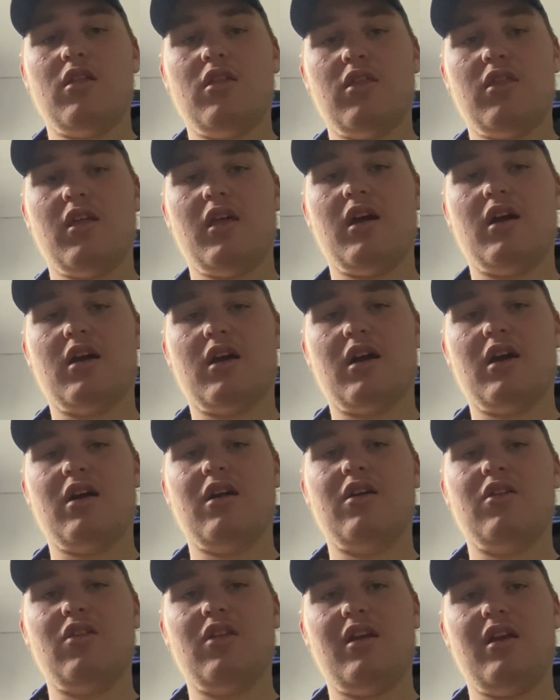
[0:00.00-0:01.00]

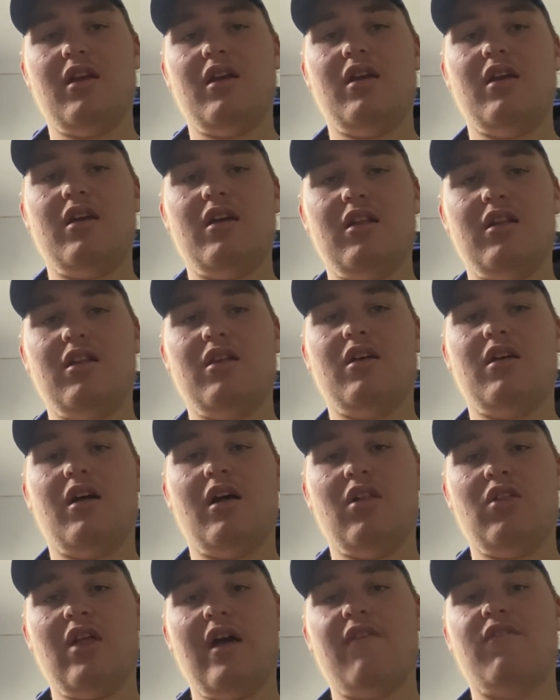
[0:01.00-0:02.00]

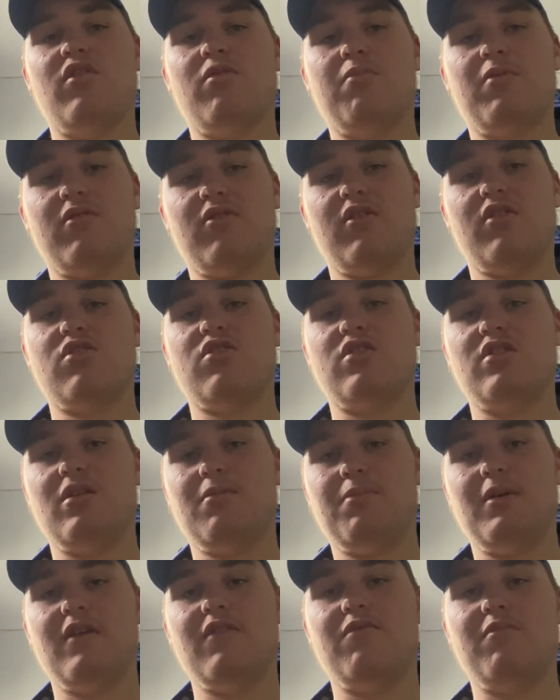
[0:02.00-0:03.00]
11th position
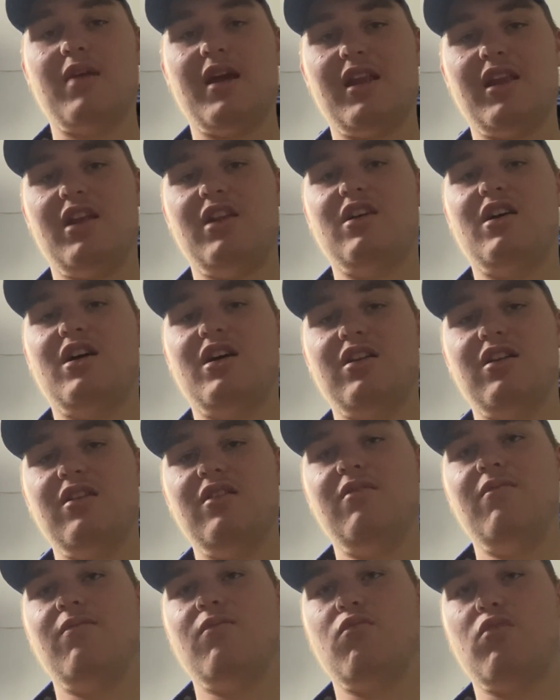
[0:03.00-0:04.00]
above Man
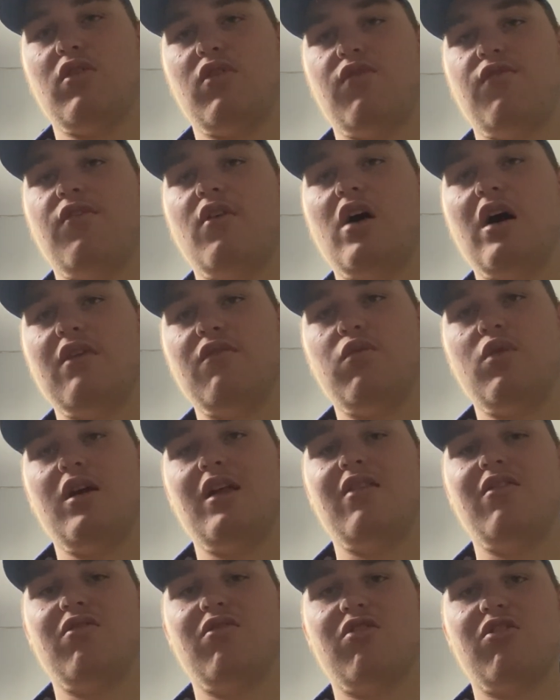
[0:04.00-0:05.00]
United with 5
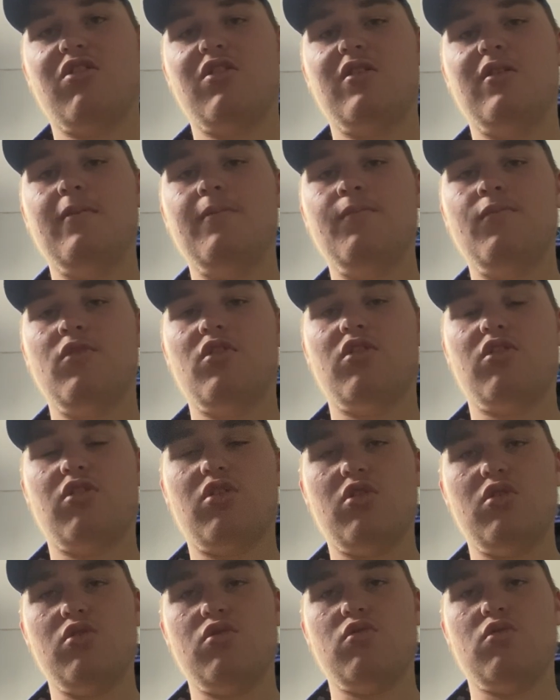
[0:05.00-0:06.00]
wins,
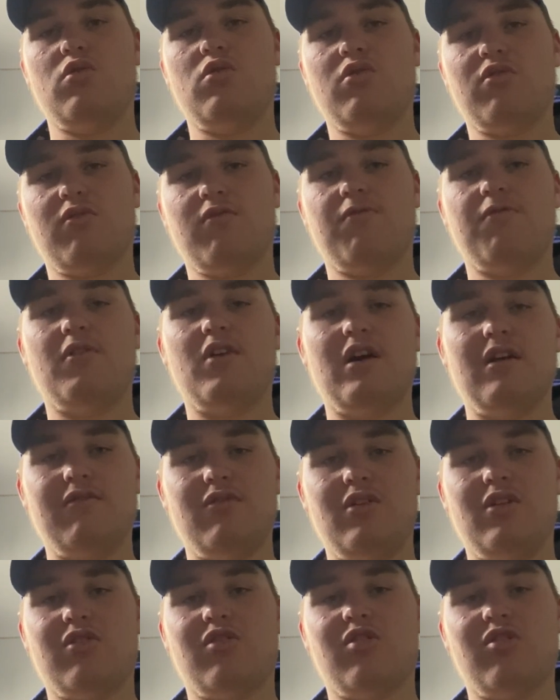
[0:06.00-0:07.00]
2 draws and 5
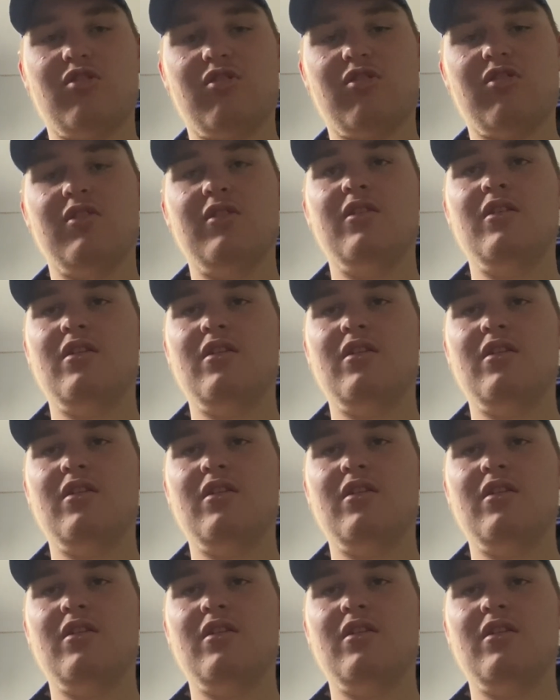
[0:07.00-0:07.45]
losses.